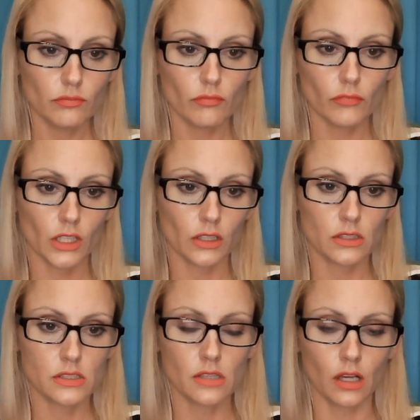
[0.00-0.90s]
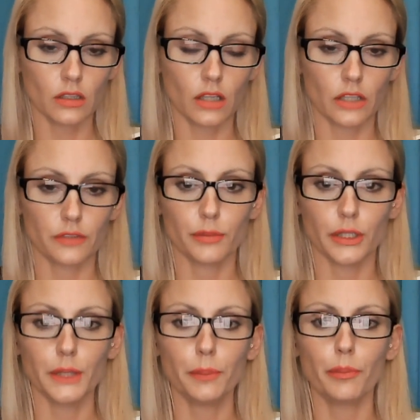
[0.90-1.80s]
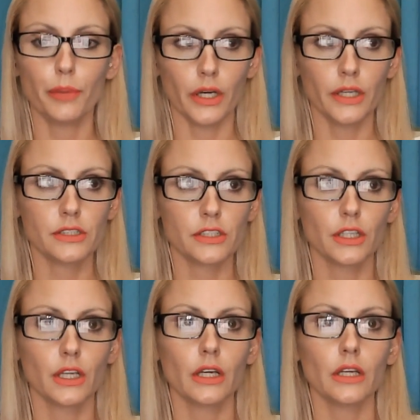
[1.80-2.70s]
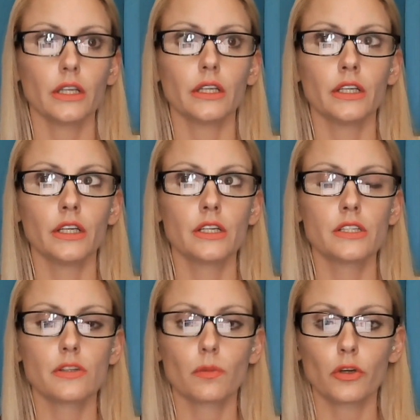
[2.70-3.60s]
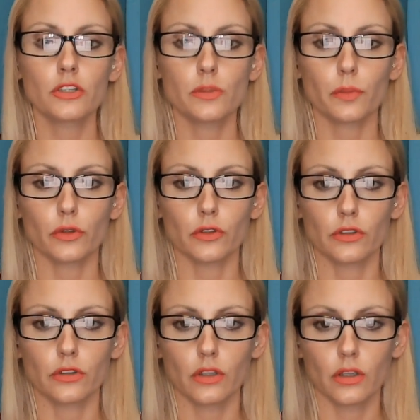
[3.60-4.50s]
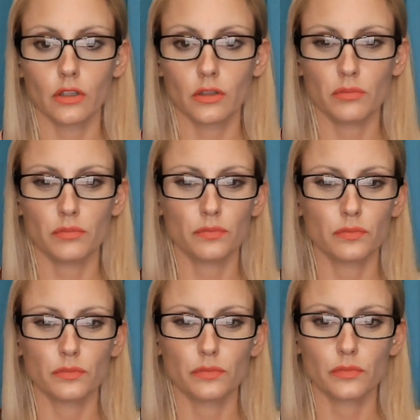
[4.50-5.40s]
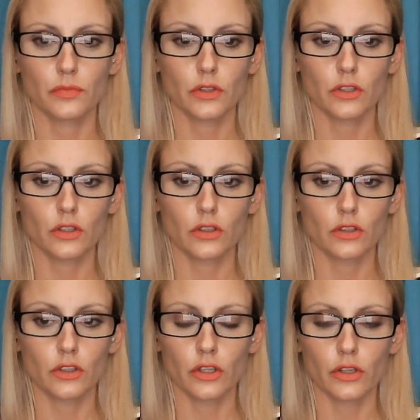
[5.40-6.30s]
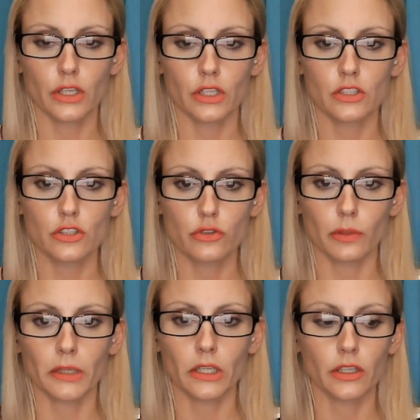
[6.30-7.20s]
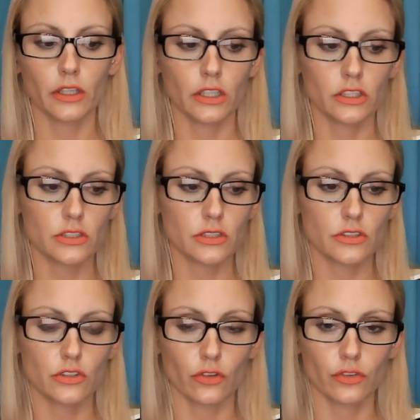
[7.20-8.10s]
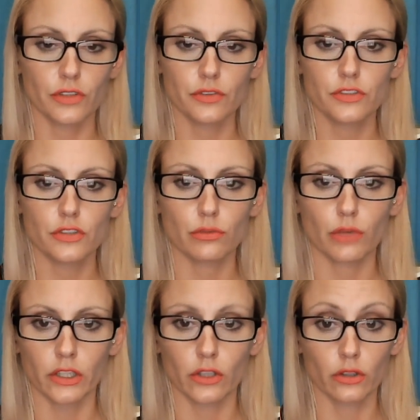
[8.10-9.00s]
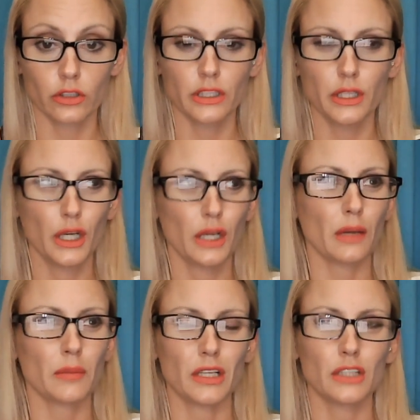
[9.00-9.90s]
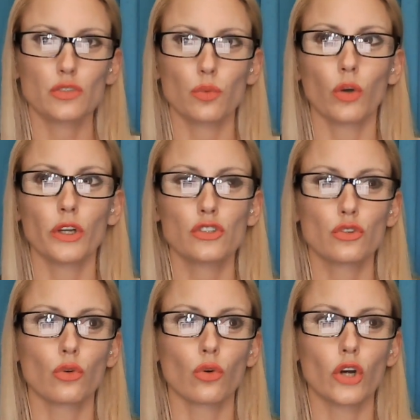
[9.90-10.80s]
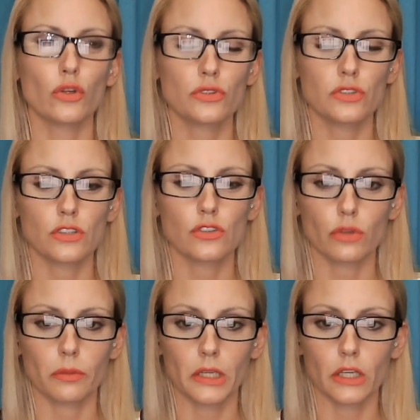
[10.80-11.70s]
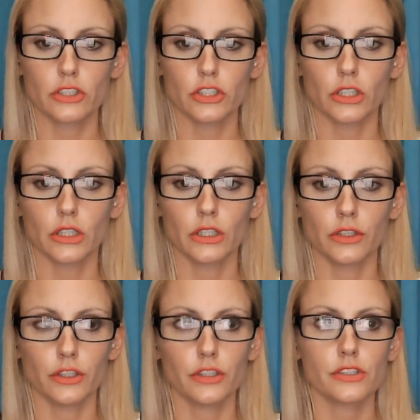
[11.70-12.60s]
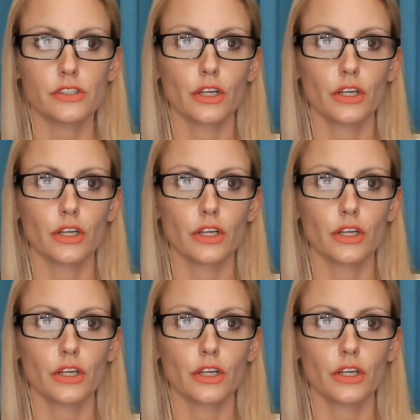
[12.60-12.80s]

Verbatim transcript: It's not a lot of money, but it is the principle. Um, you know, they discriminate against conservatives regularly. I mean, it's it's gross discrimination. It is.